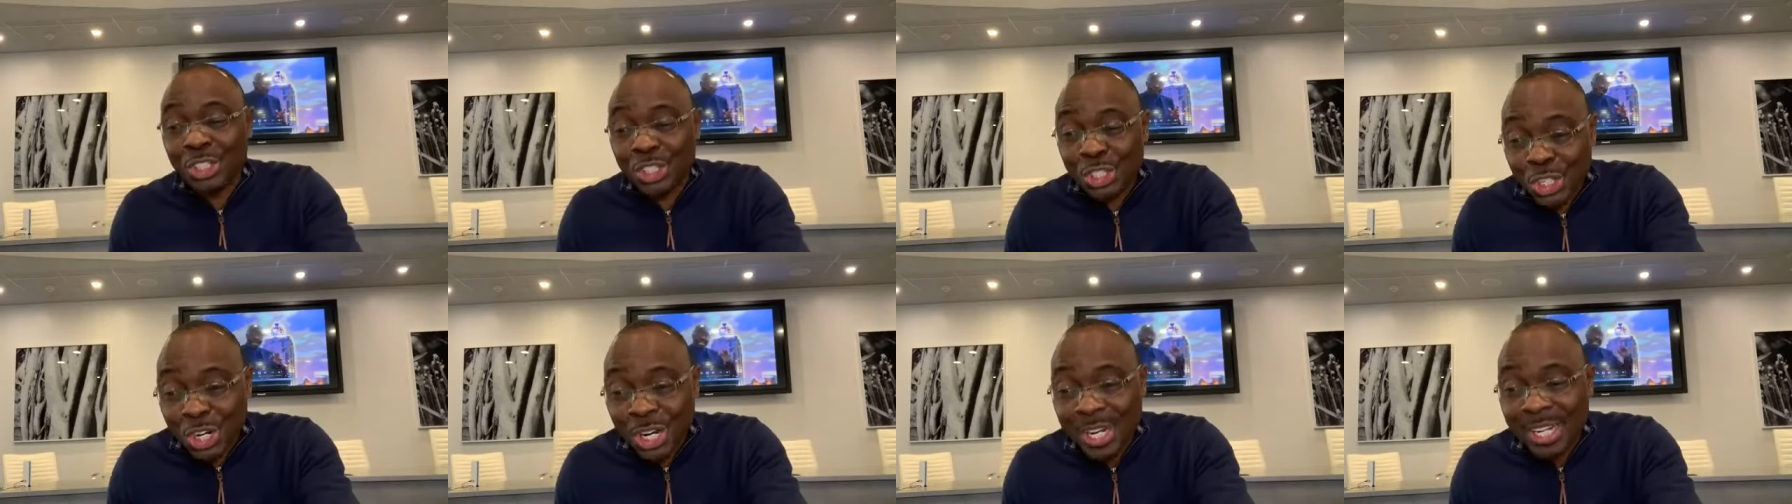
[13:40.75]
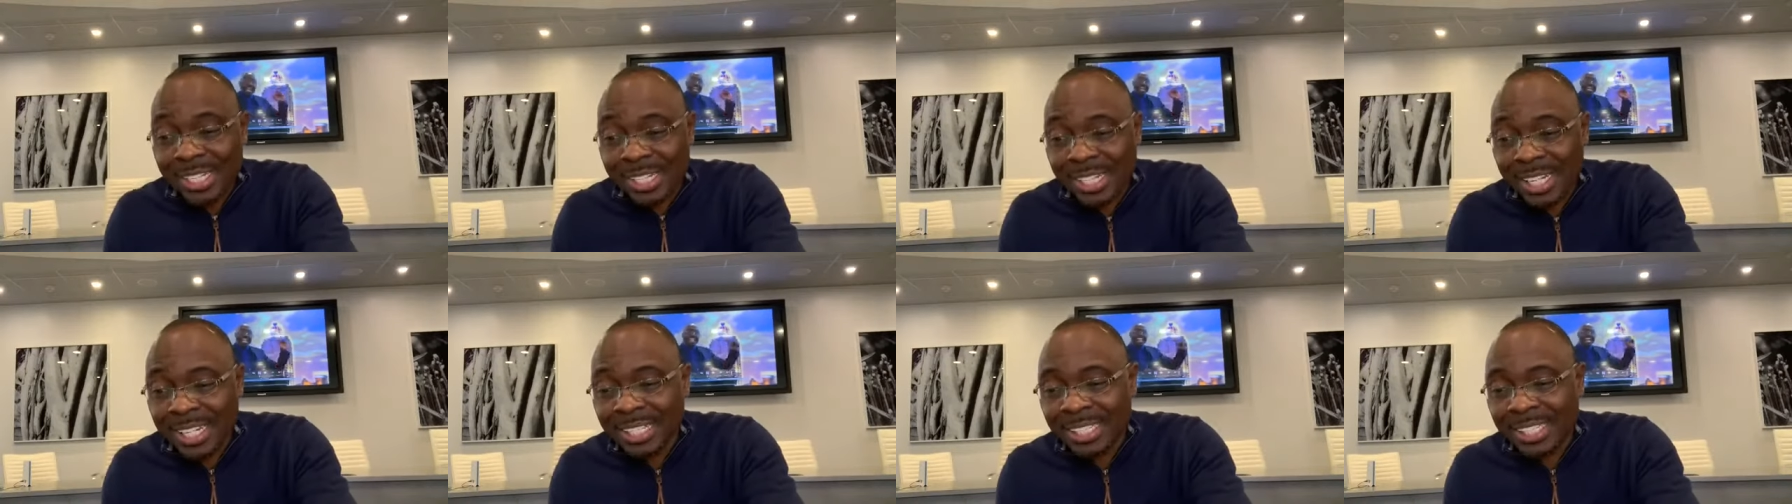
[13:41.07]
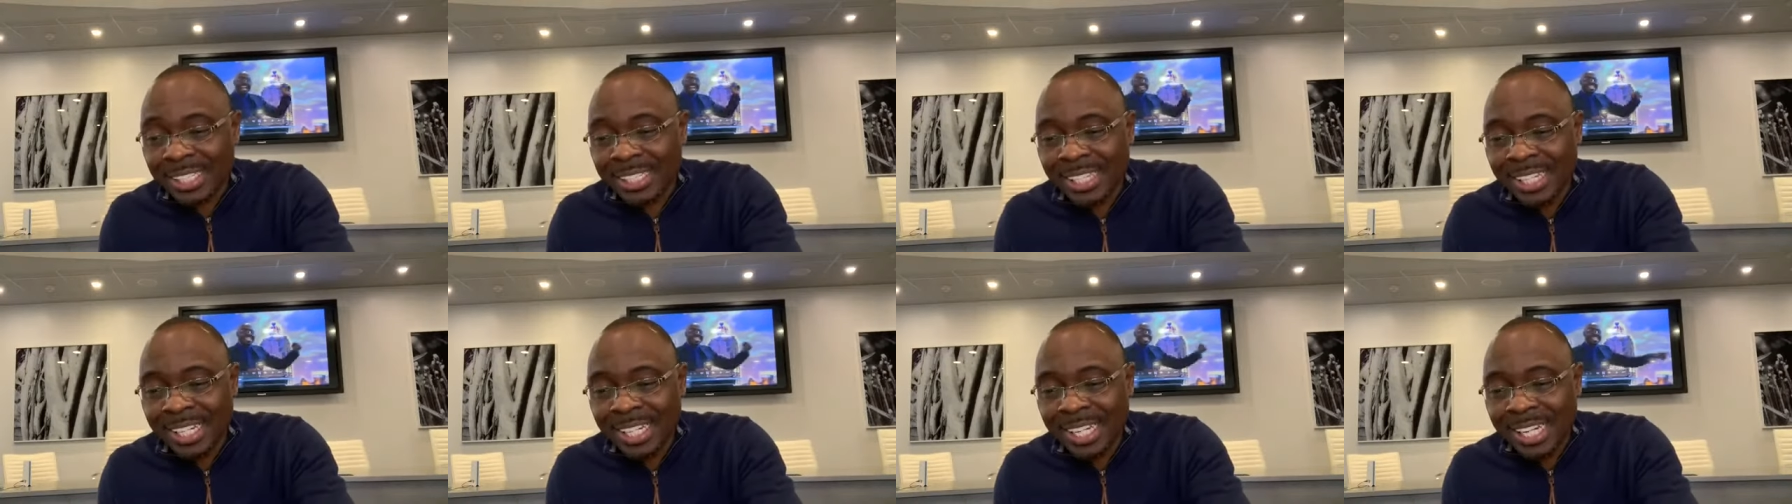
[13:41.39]

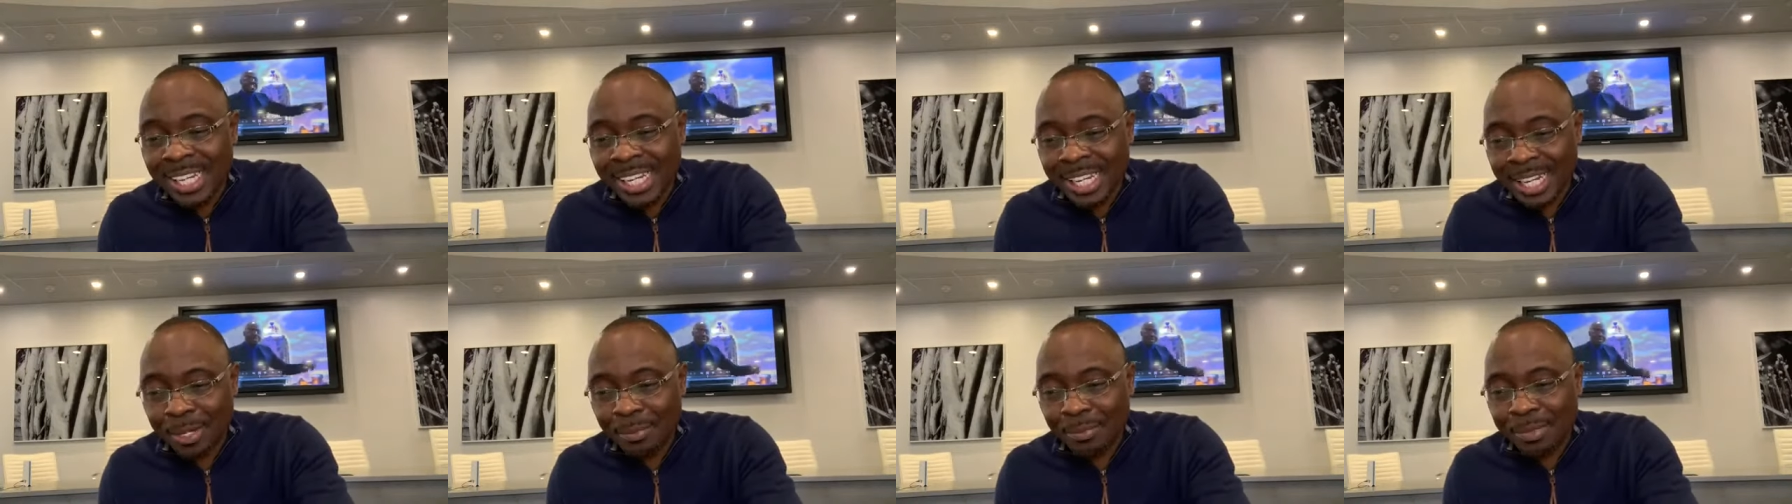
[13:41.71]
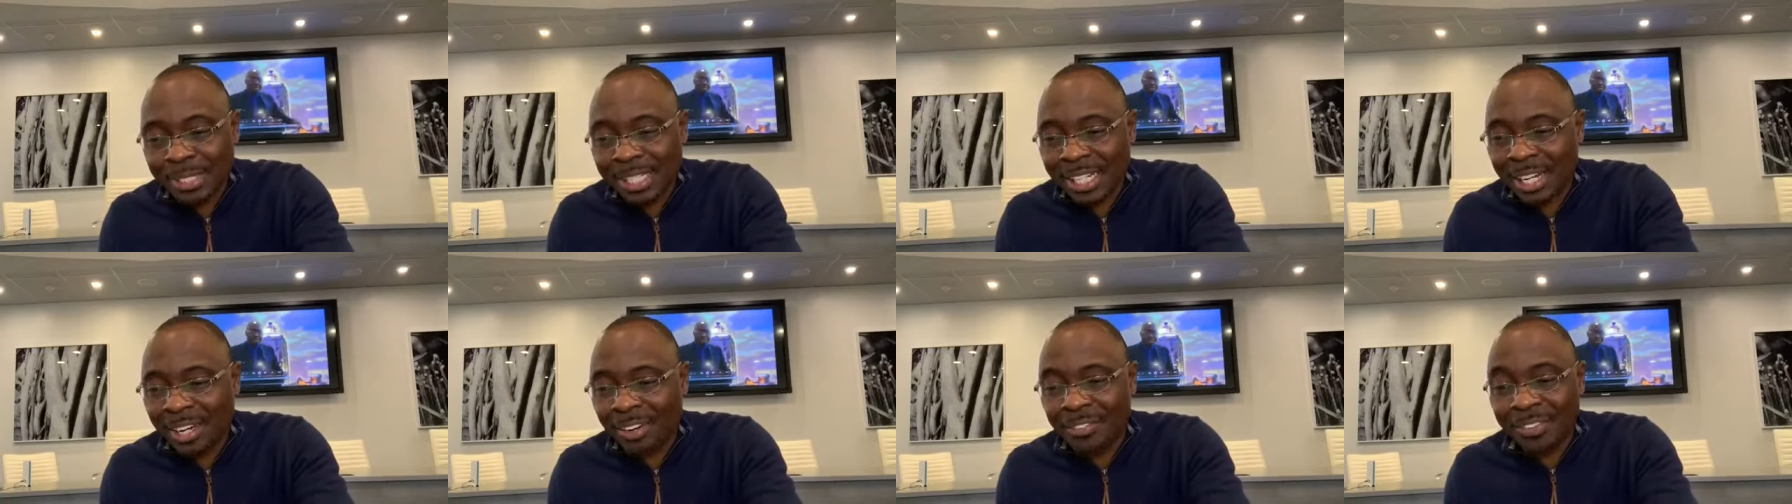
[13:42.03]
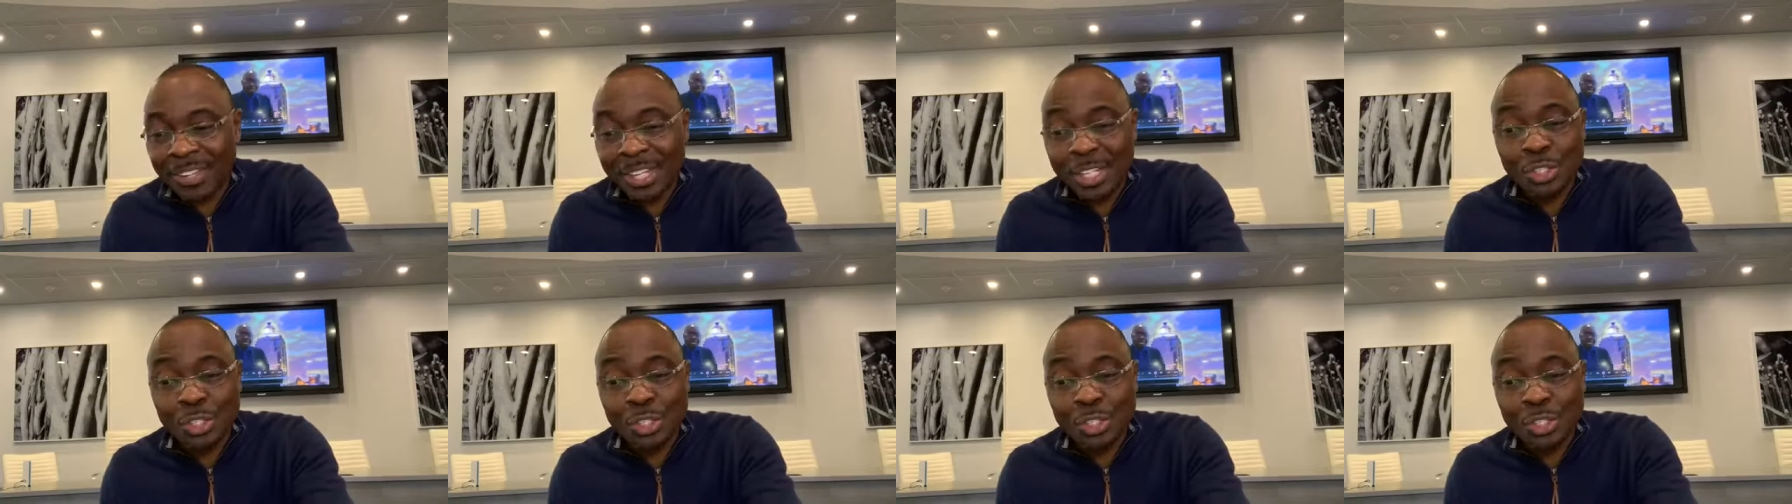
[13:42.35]
Jesus himself.